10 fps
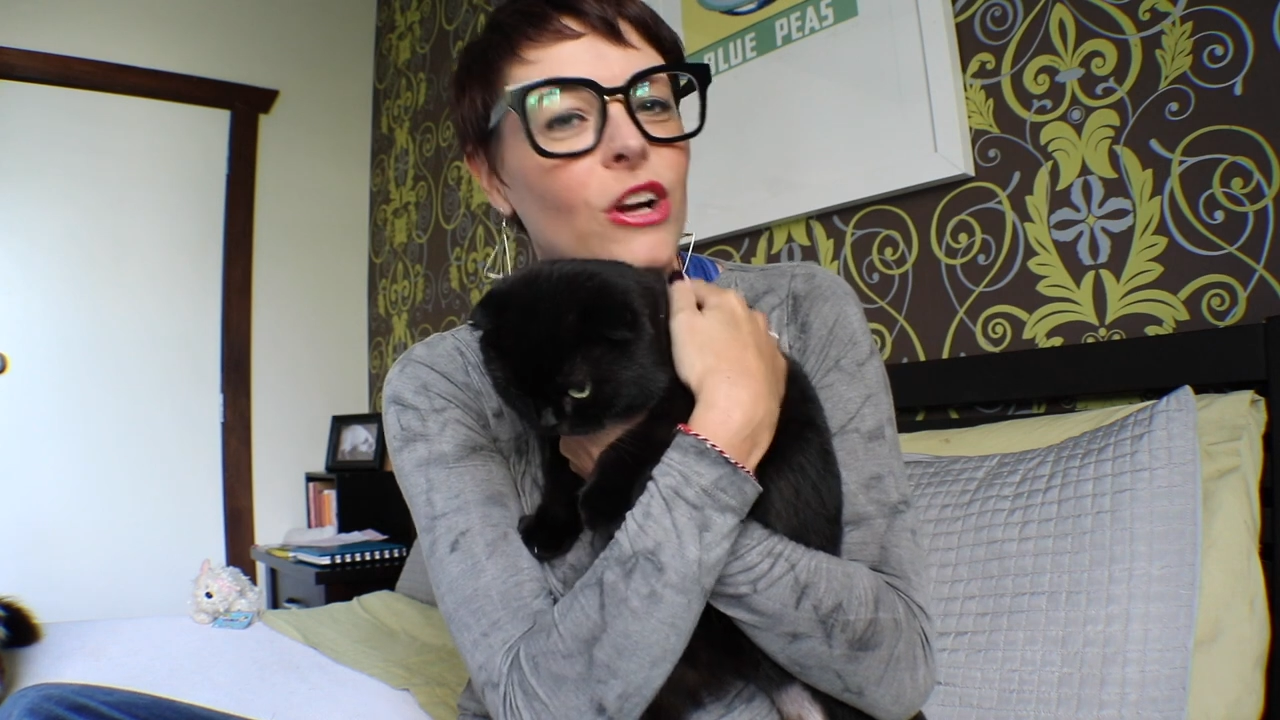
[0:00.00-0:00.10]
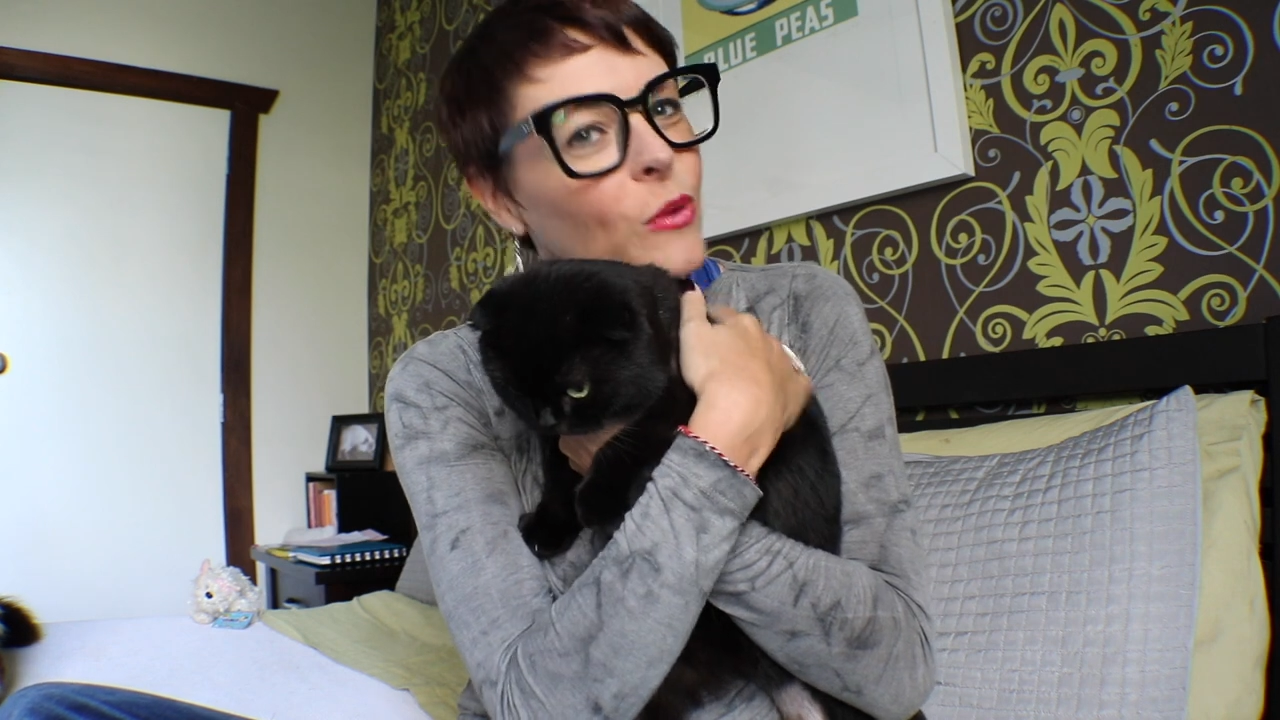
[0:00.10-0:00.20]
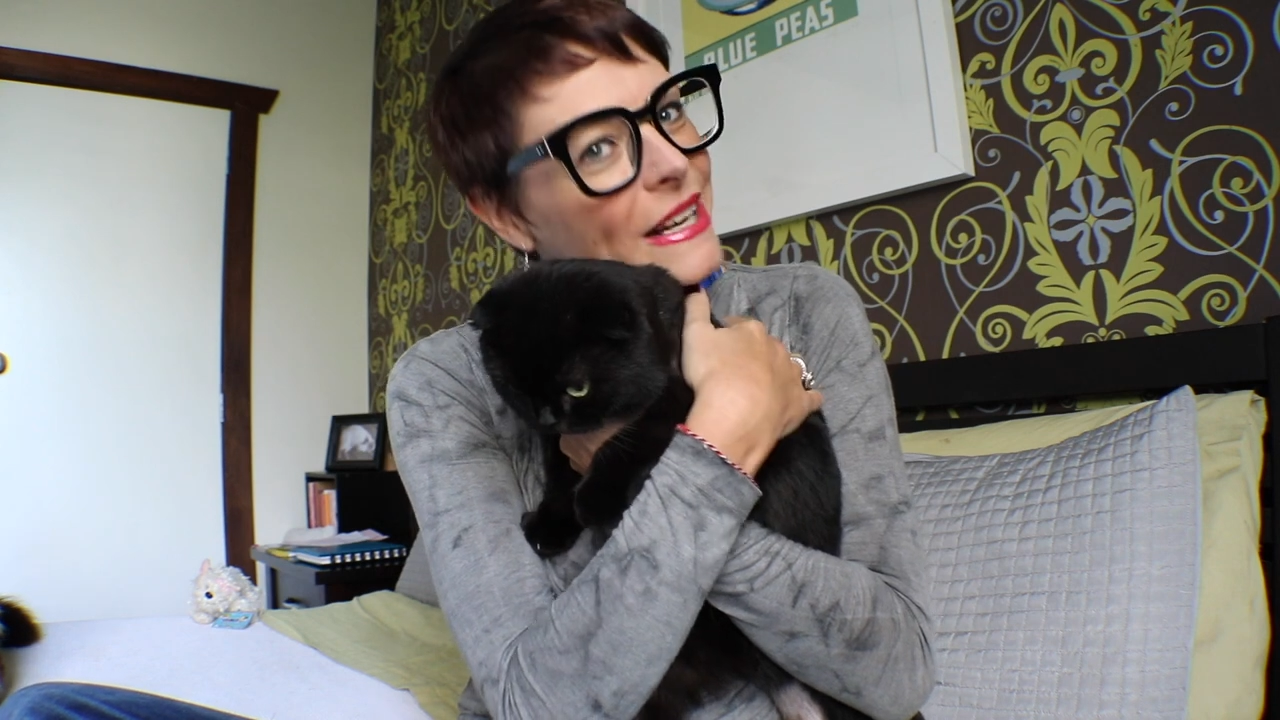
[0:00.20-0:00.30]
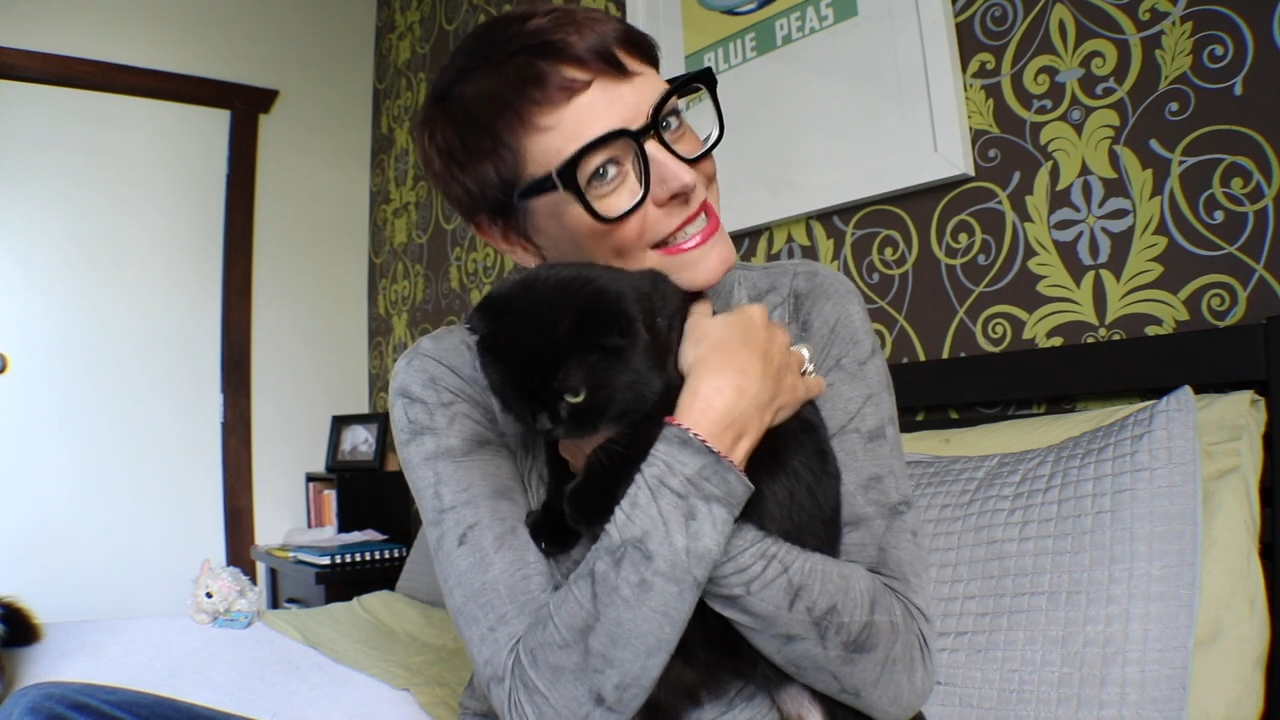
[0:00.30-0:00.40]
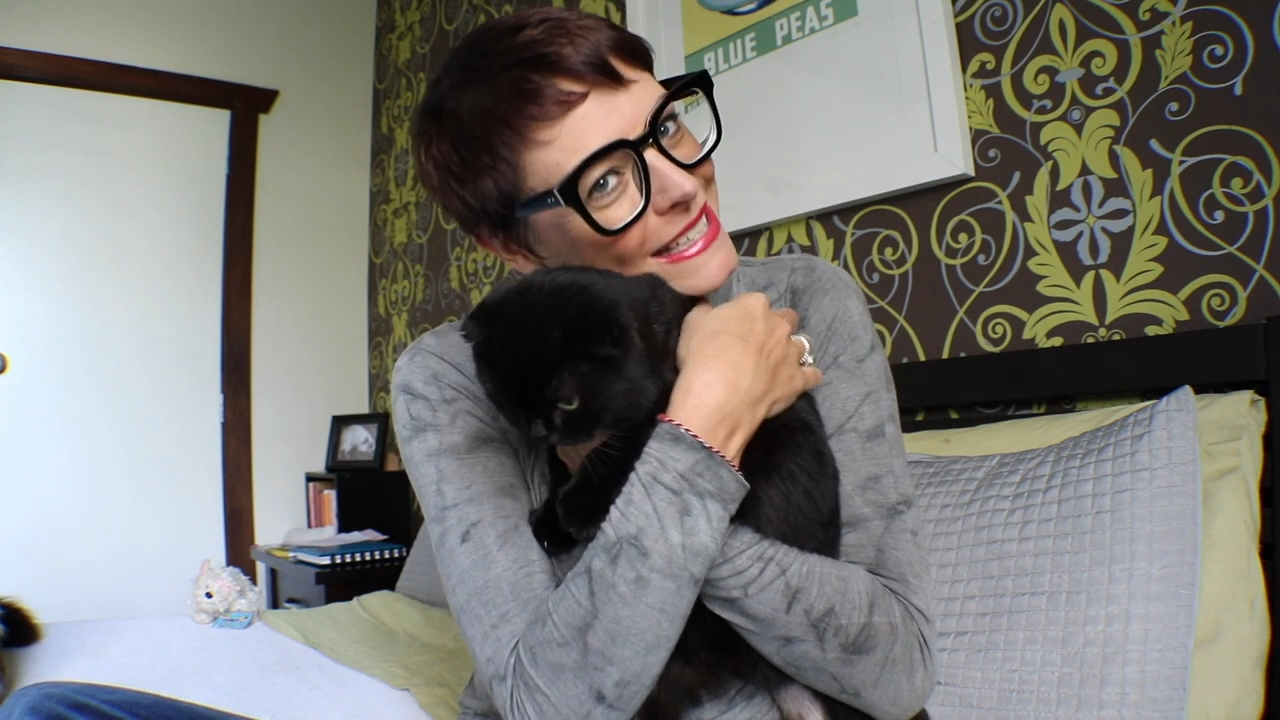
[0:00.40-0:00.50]

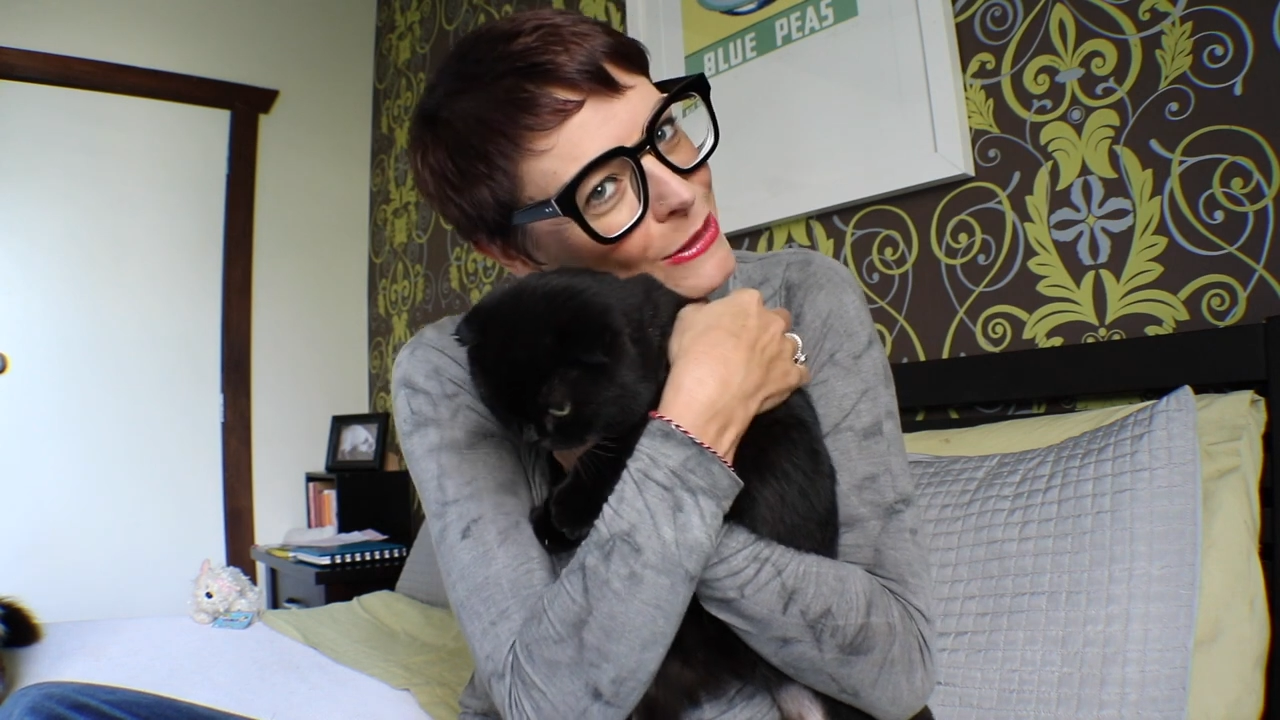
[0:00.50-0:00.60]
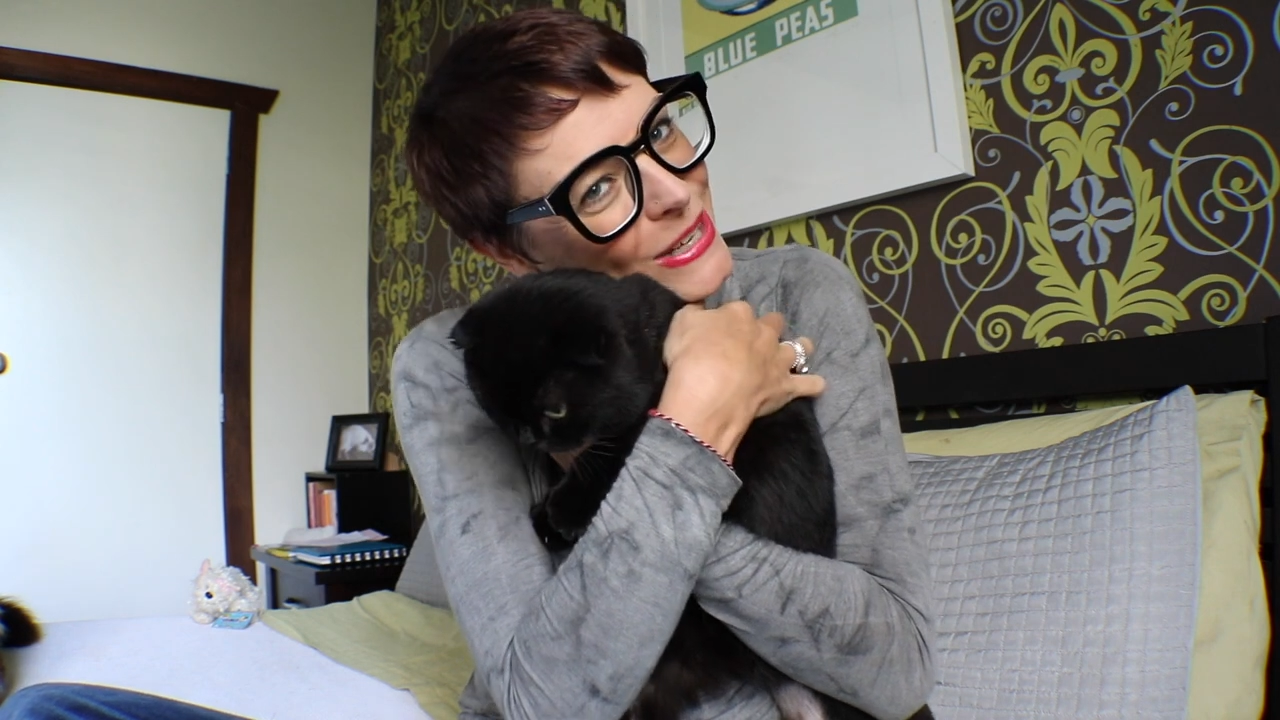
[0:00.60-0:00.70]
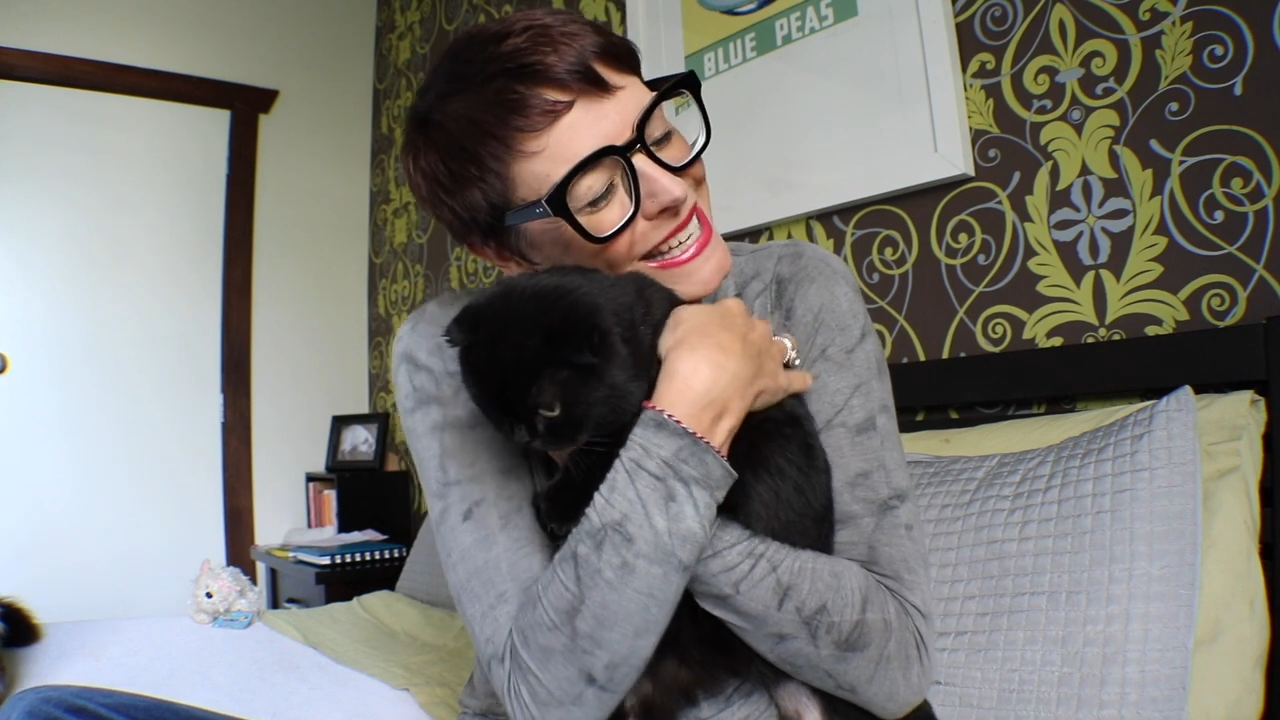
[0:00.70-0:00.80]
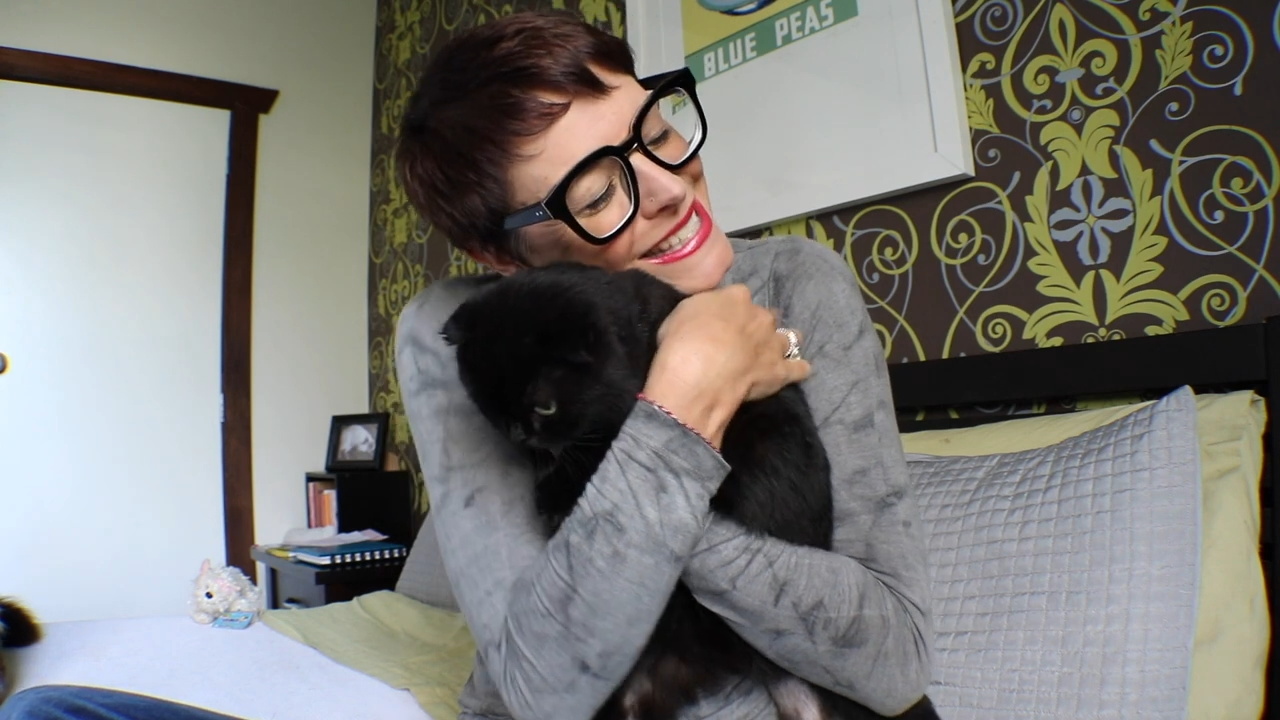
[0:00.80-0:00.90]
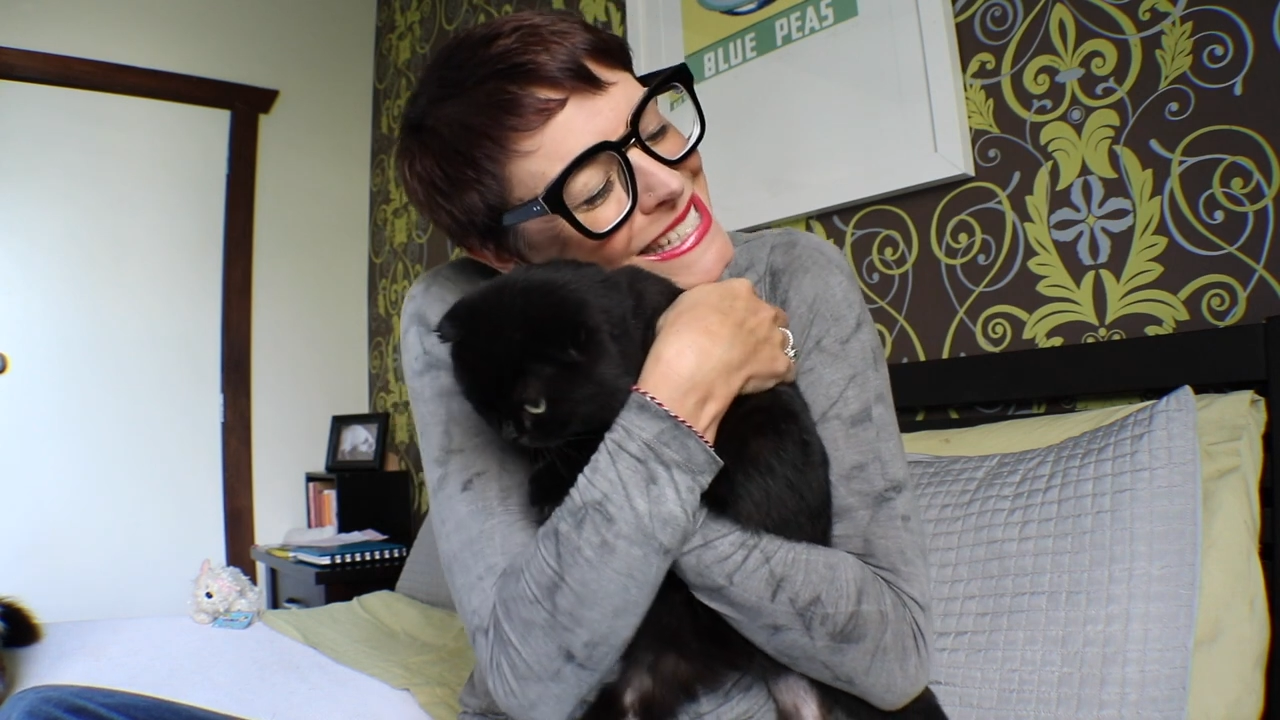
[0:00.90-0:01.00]
quick
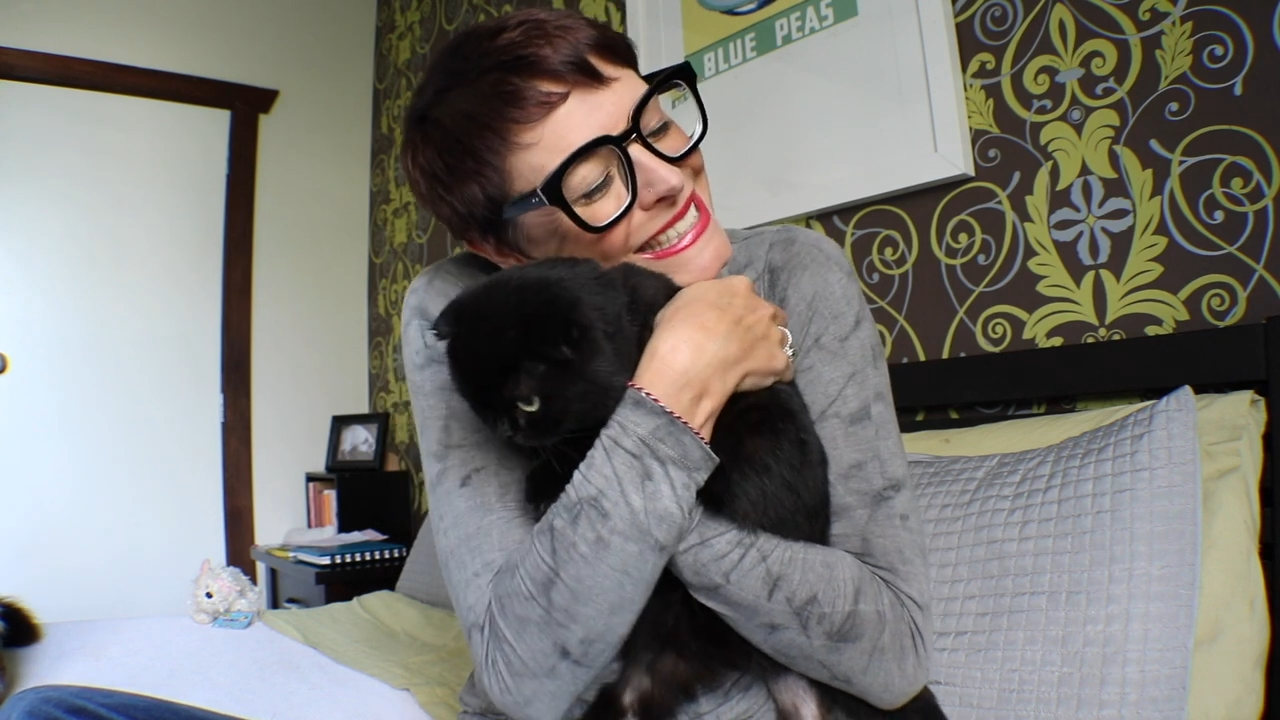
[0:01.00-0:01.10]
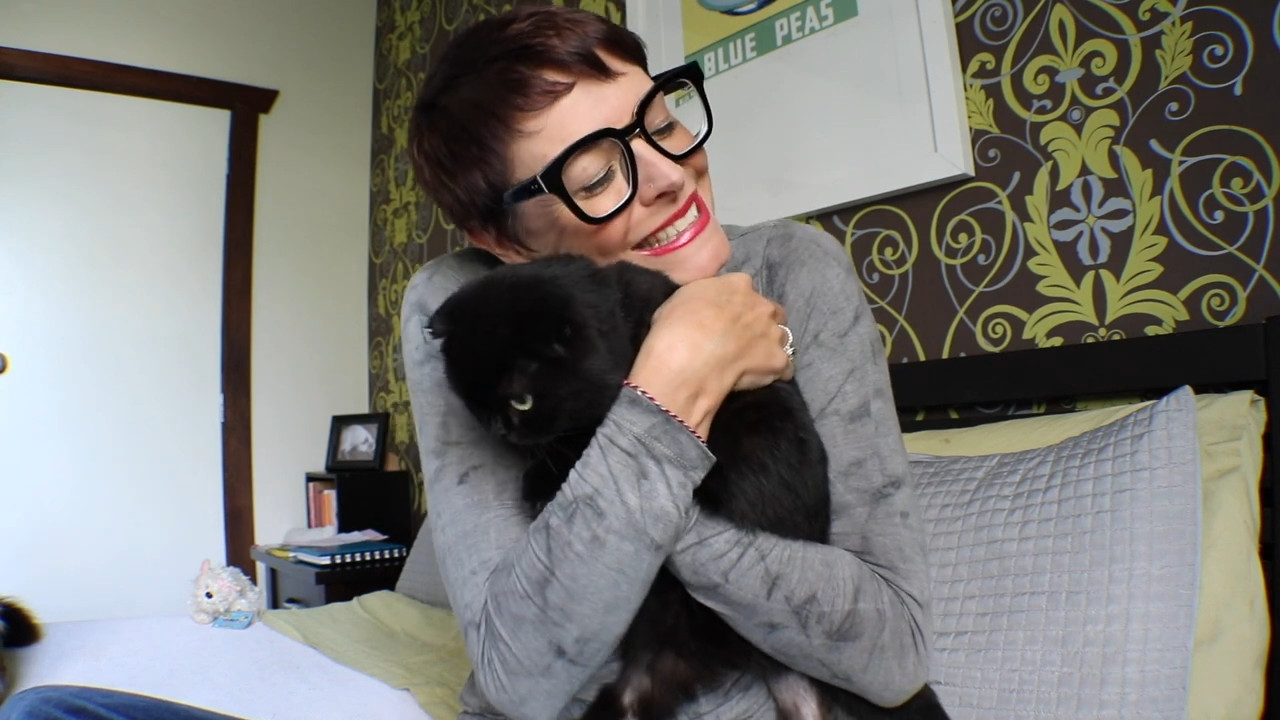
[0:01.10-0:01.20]
squeeze